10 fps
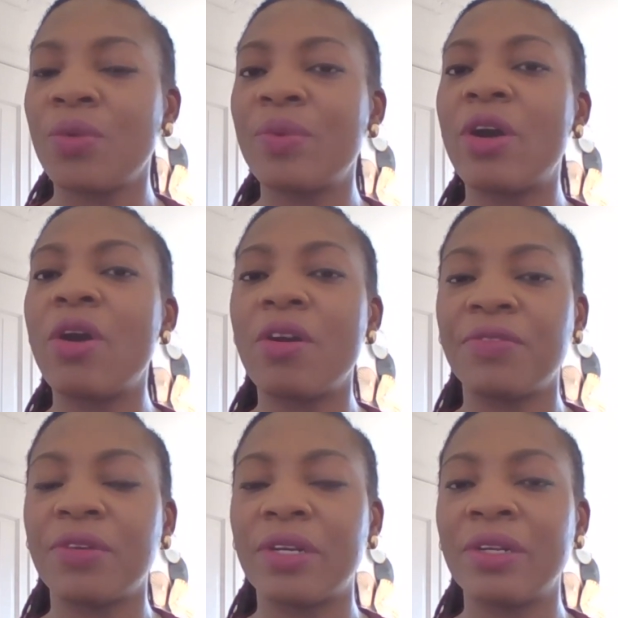We
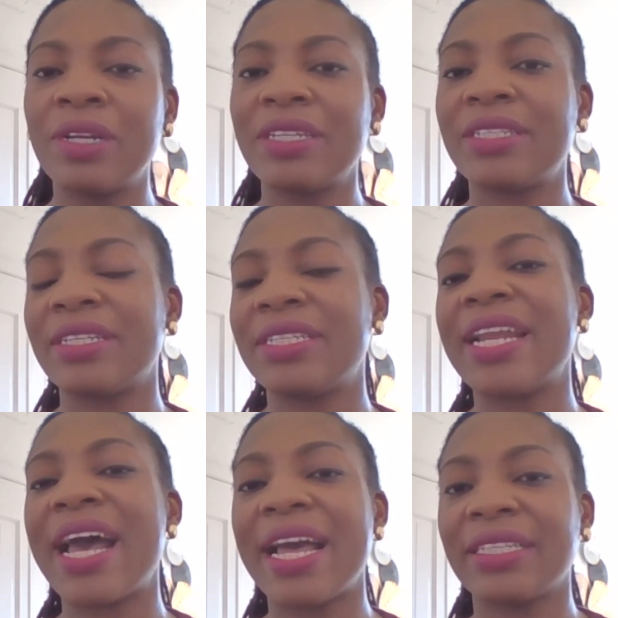offer
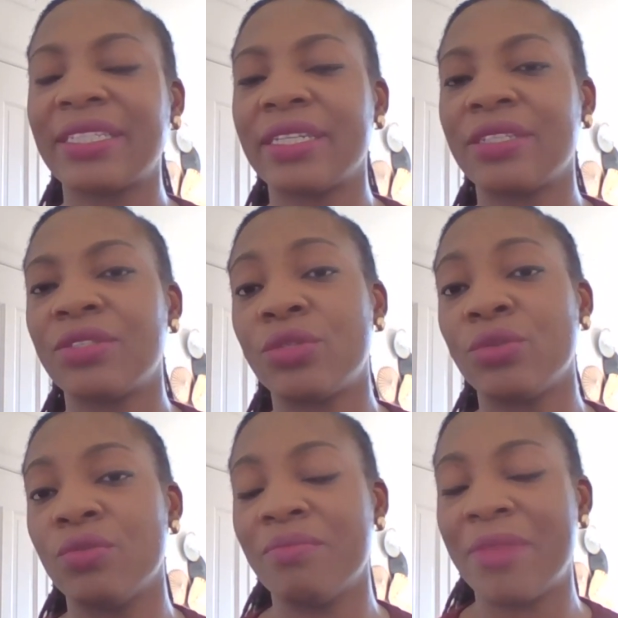certain access
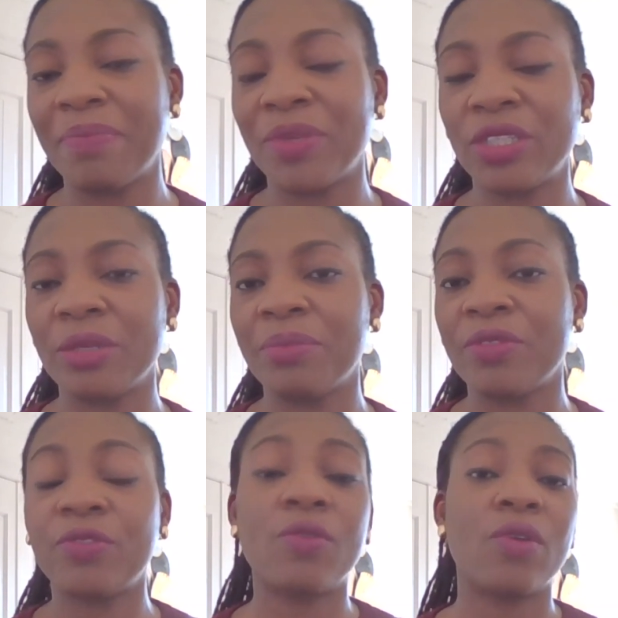to membership
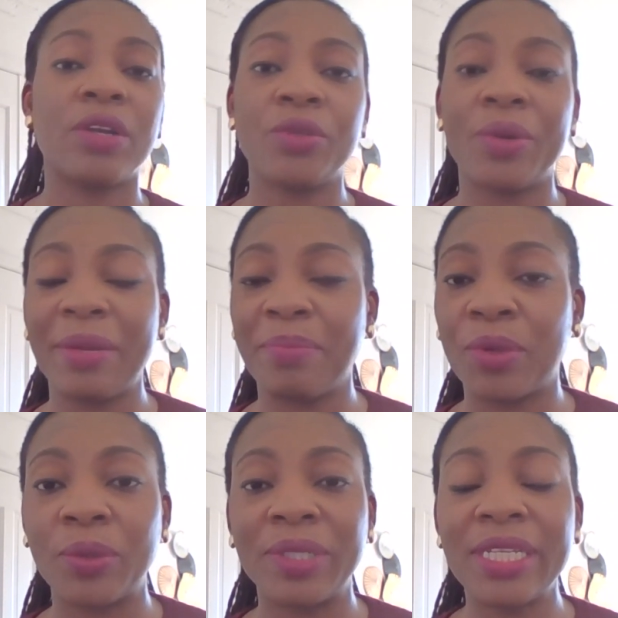for your
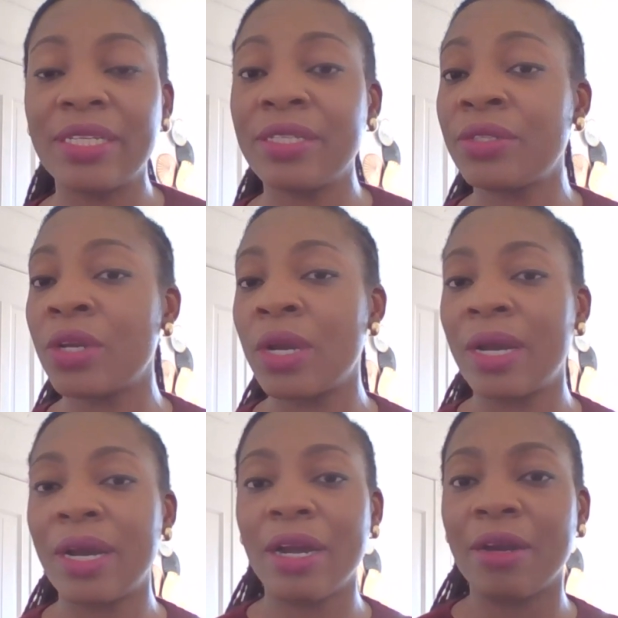employees
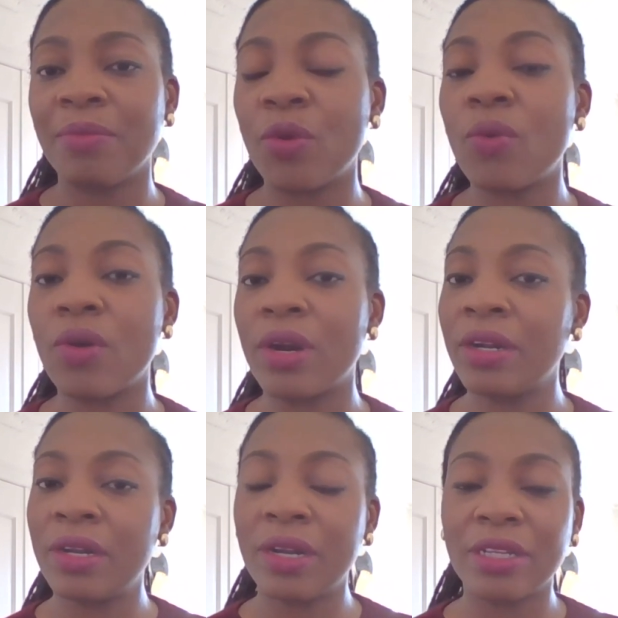
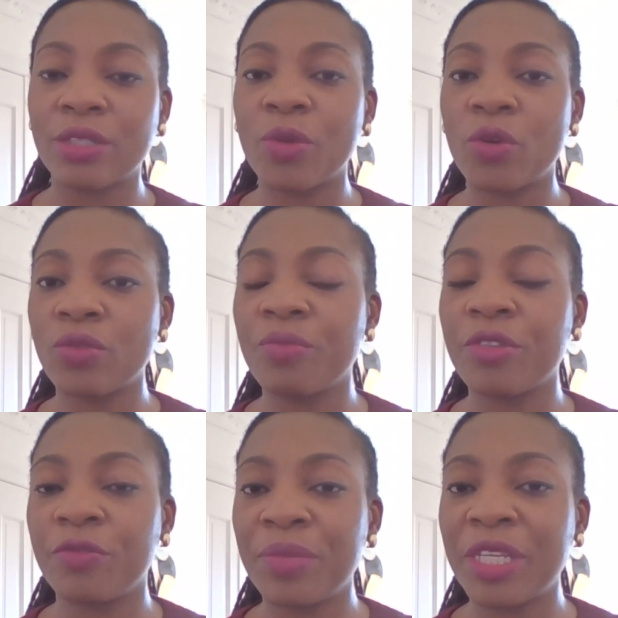or a small group
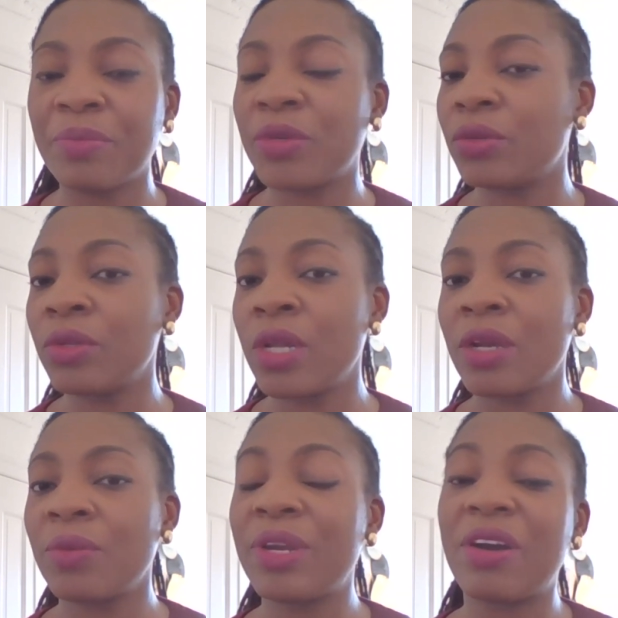of people.
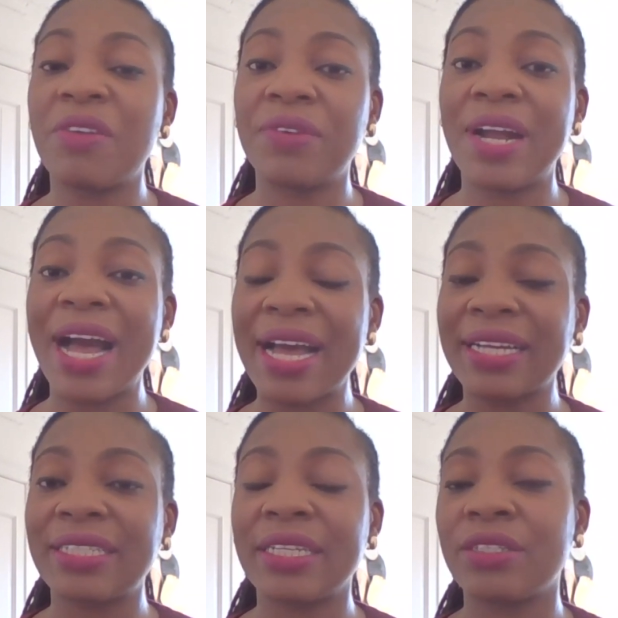We offer
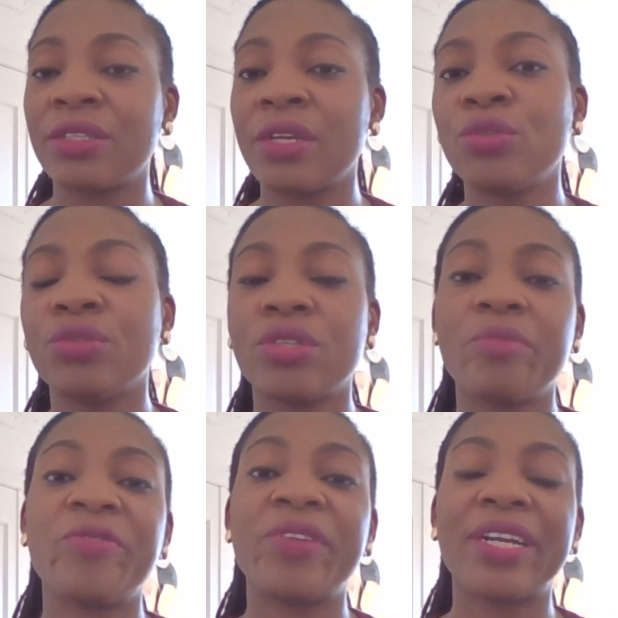access to
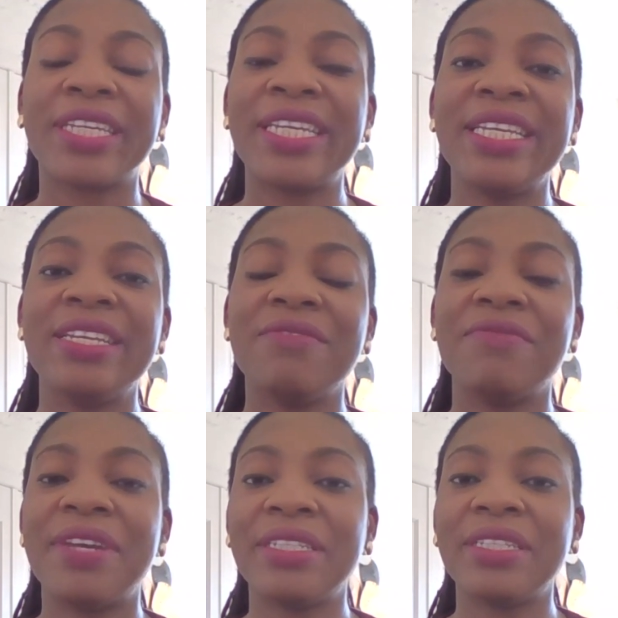some of our key
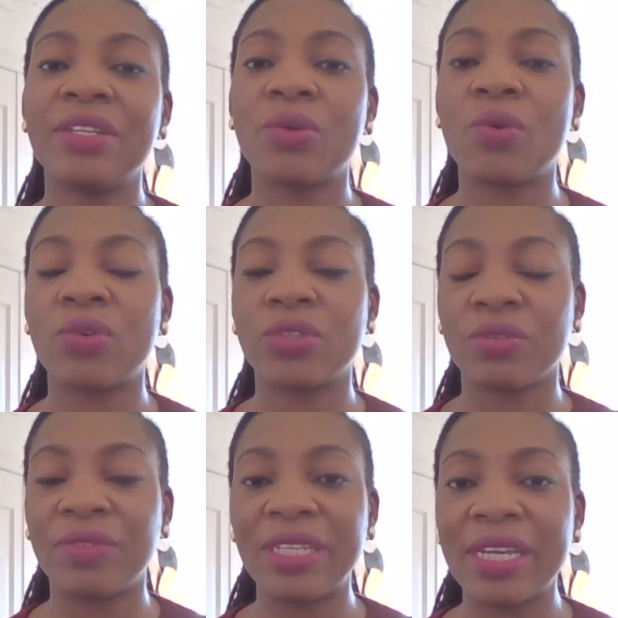events in the course
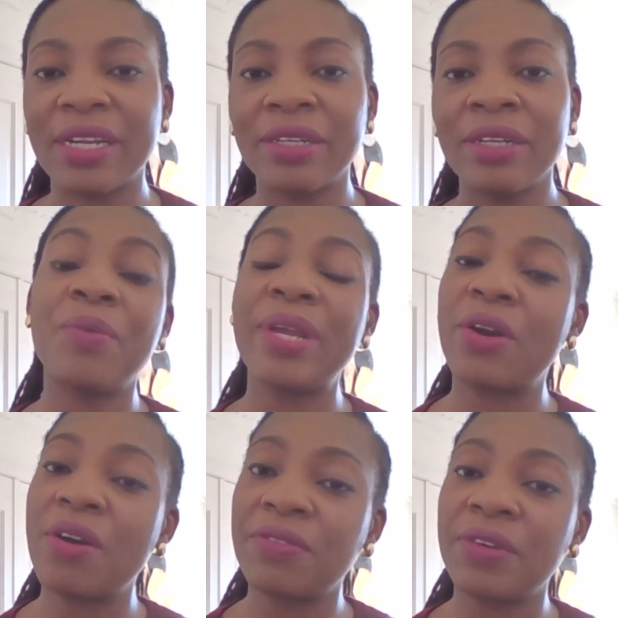of the year. We
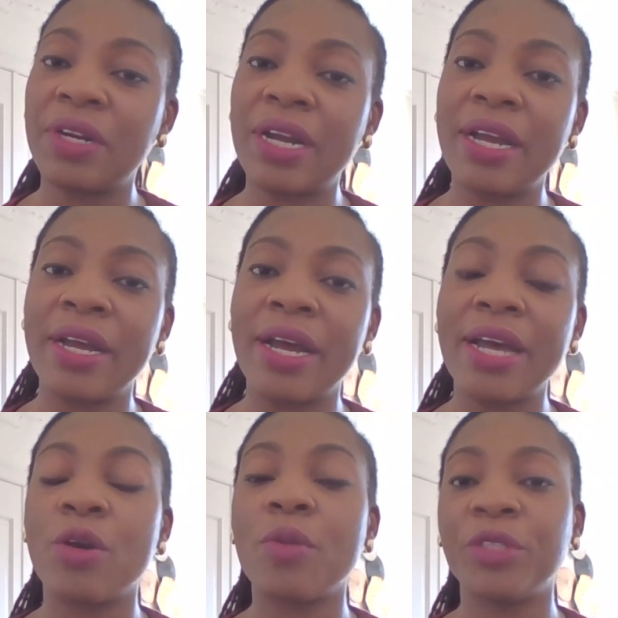offer
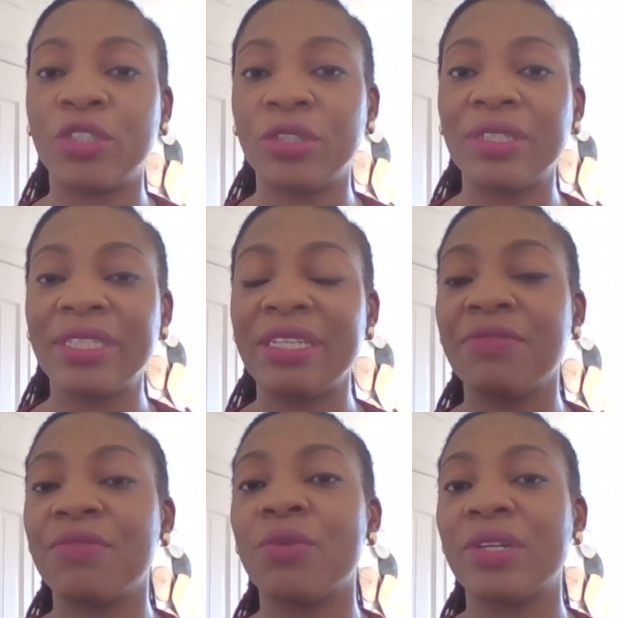an opportunity
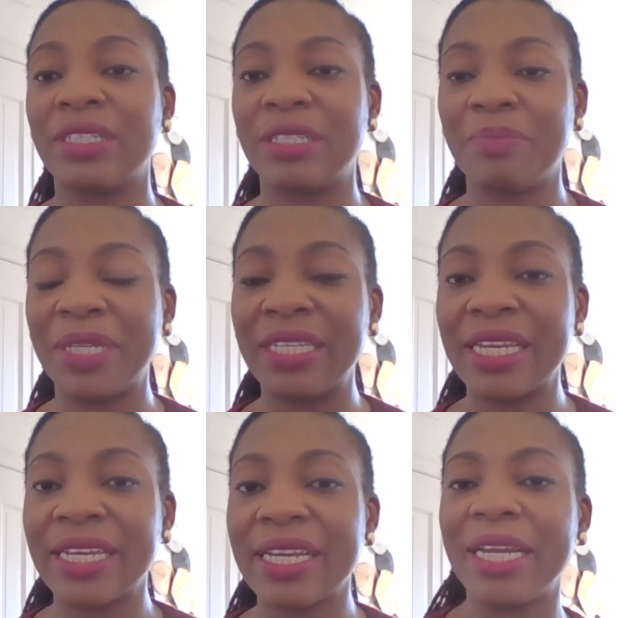for
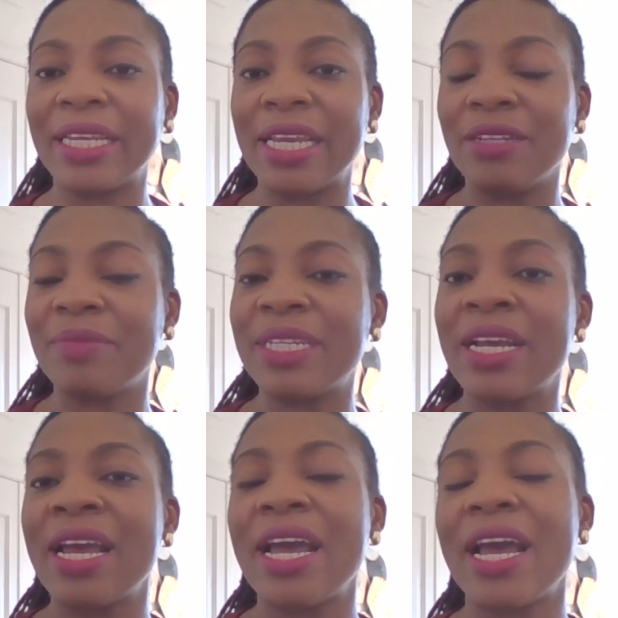speaking engagement,
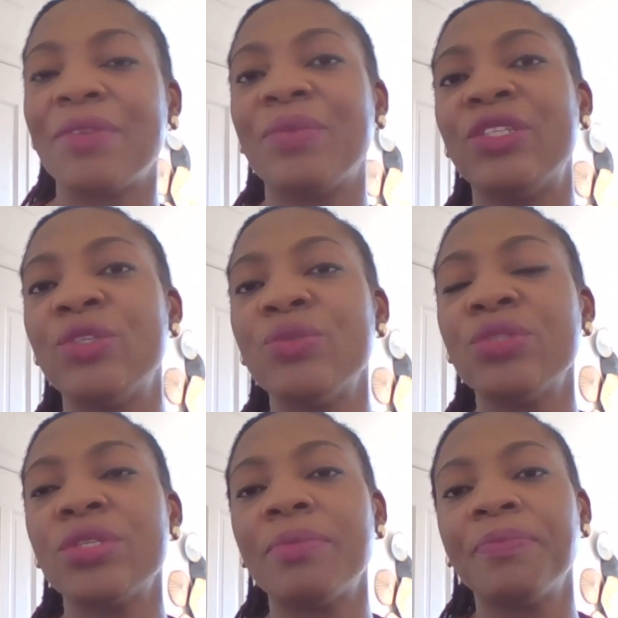and we do
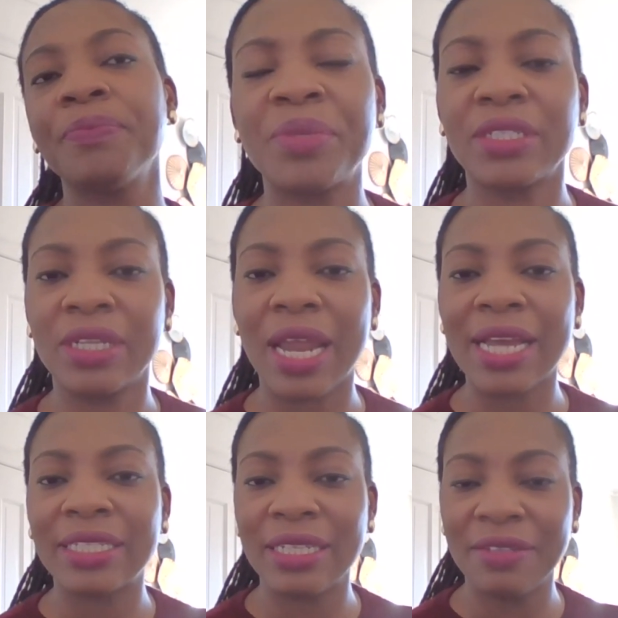some
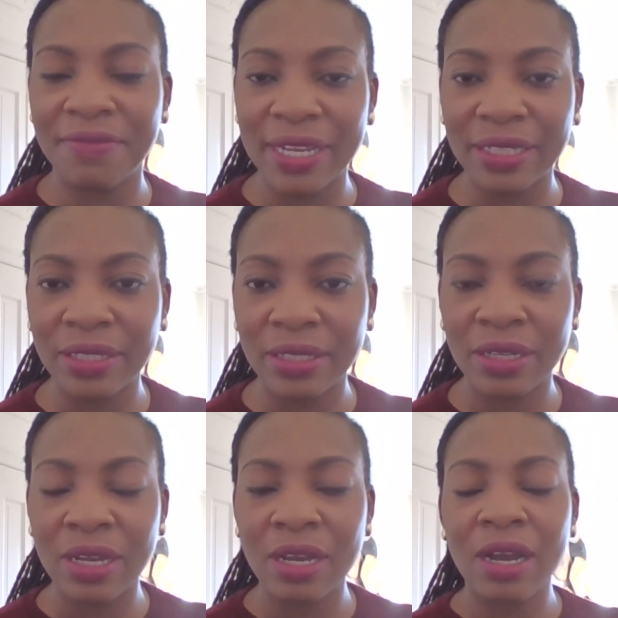personalized events
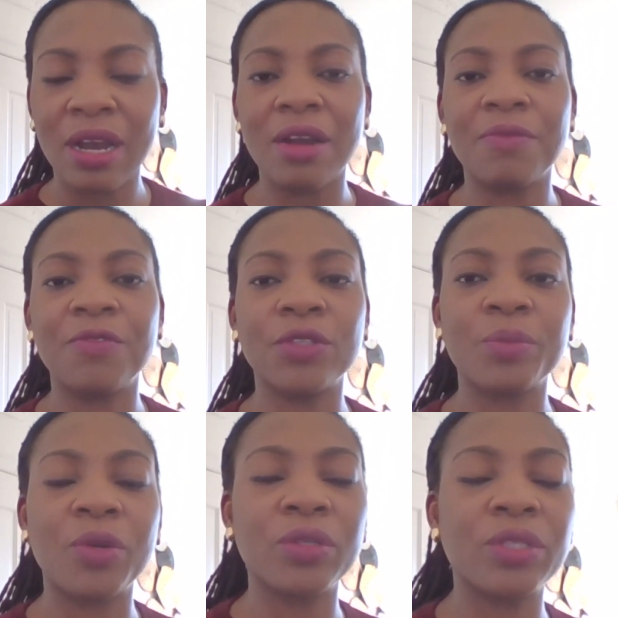for
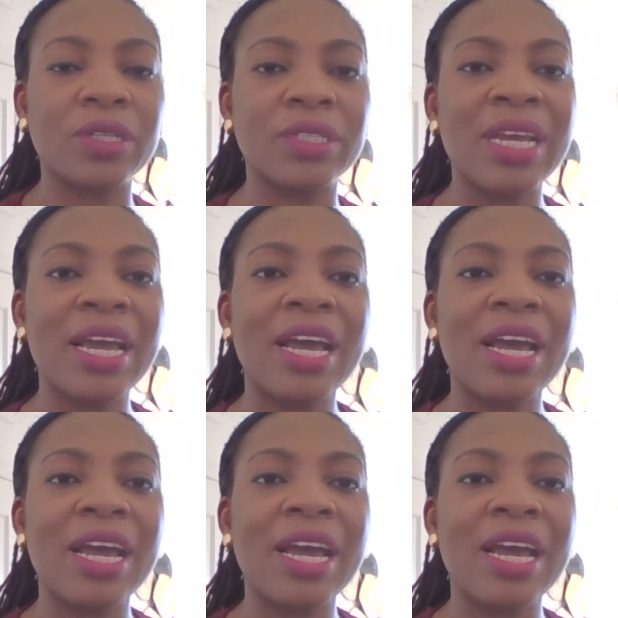sponsors.